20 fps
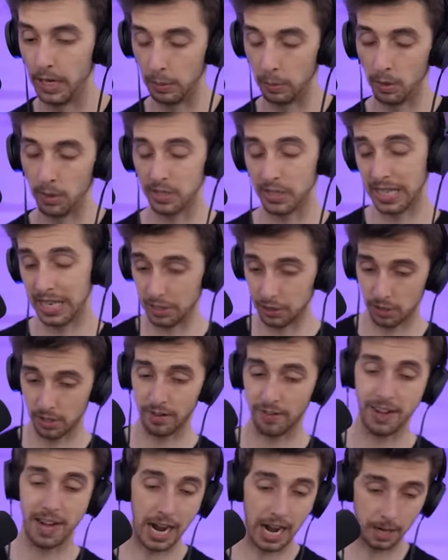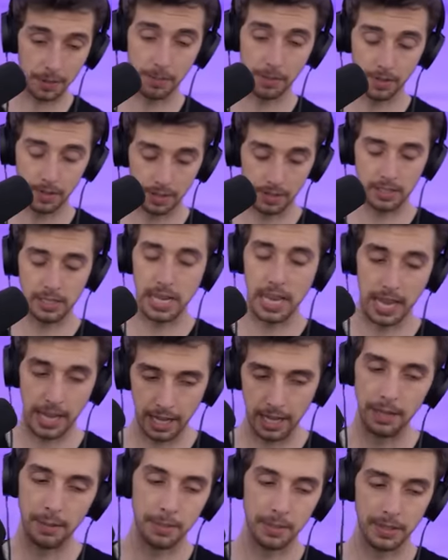it was a legendary hybrid,
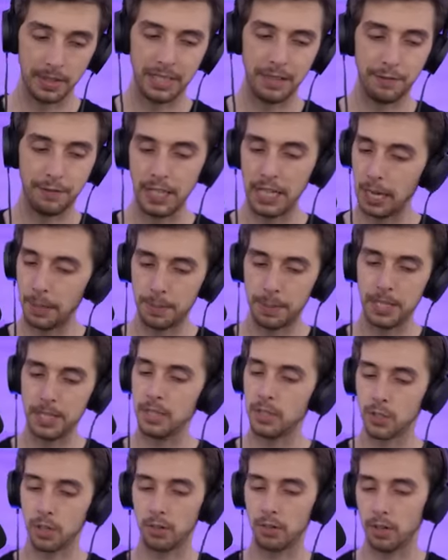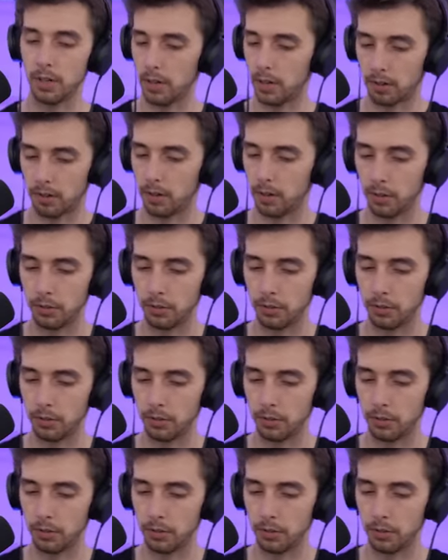yeah, but VIPs are, are